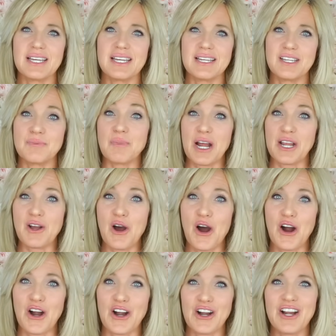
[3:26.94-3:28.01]
in my
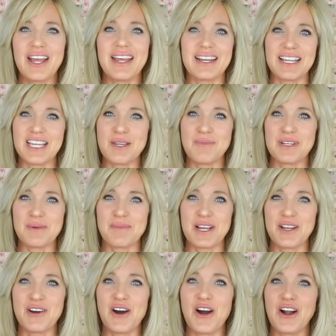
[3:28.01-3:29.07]
car, and I keep it in
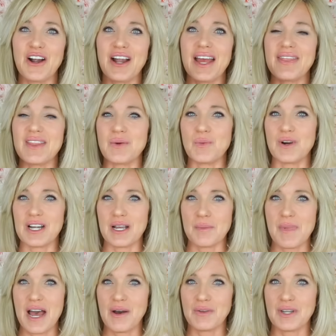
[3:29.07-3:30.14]
my car, and then when
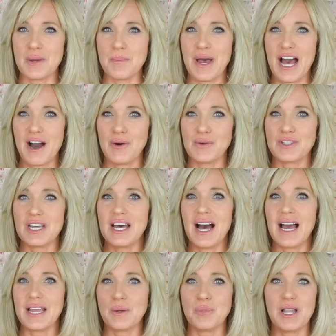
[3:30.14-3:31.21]
I'm out and about
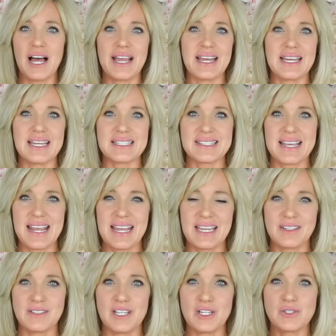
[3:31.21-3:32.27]
I apply it as a
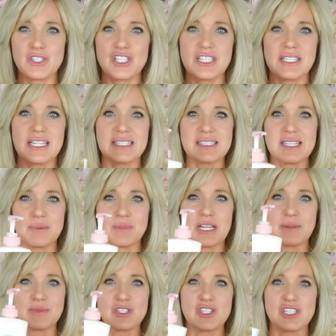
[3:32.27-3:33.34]
hand lotion and
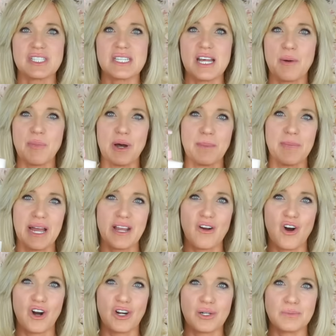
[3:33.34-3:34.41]
sometimes just up on my
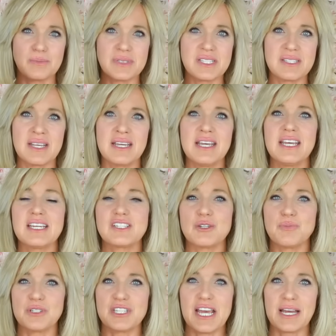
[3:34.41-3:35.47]
arms to
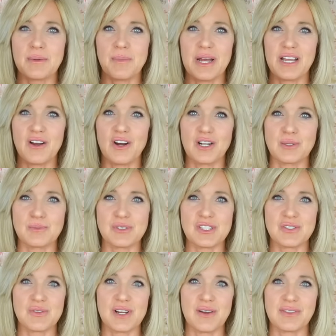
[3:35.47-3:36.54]
protect my arms
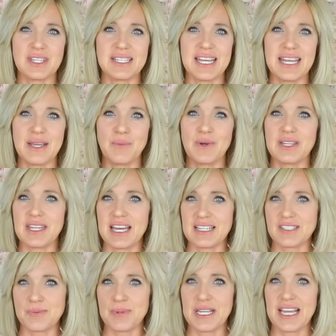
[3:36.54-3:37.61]
throughout the day with
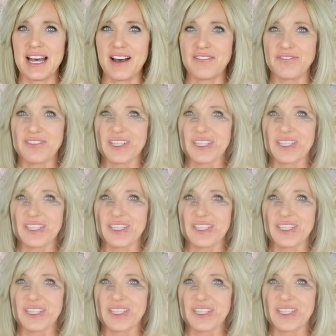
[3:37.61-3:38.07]
SPF.